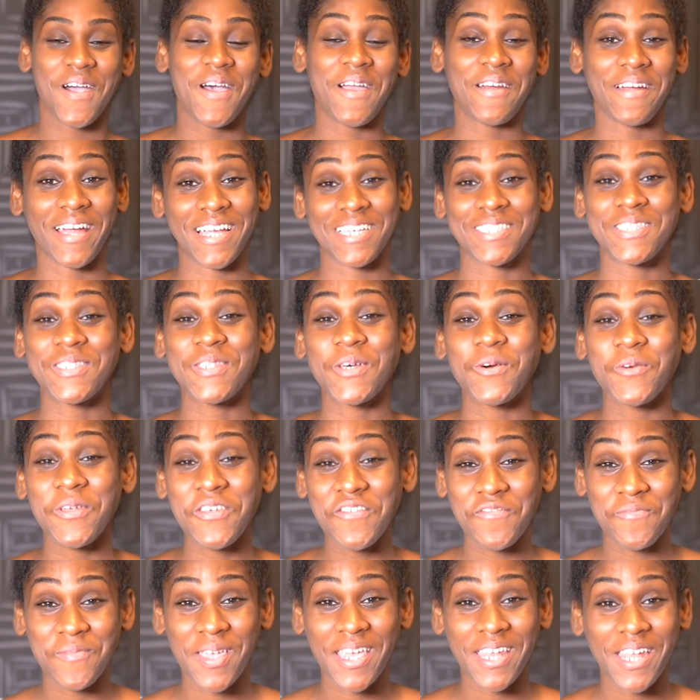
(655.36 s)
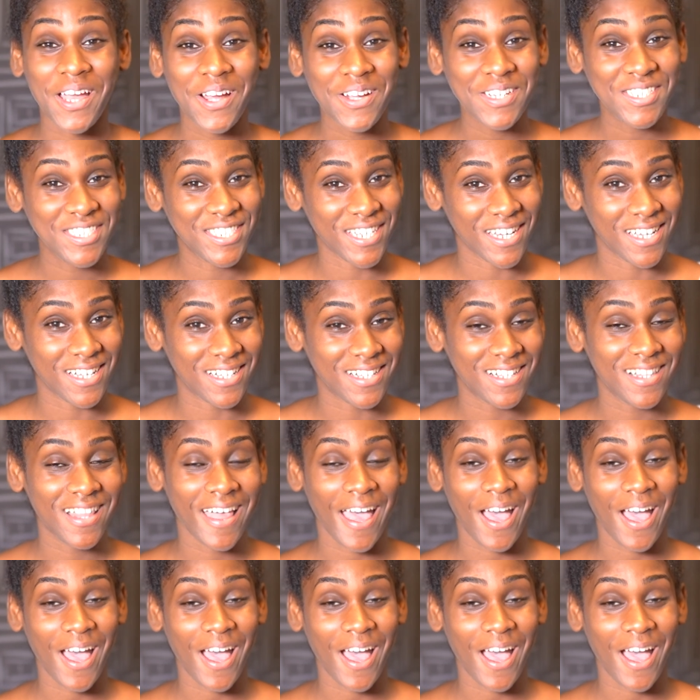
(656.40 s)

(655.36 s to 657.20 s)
All right, so we've made our gel,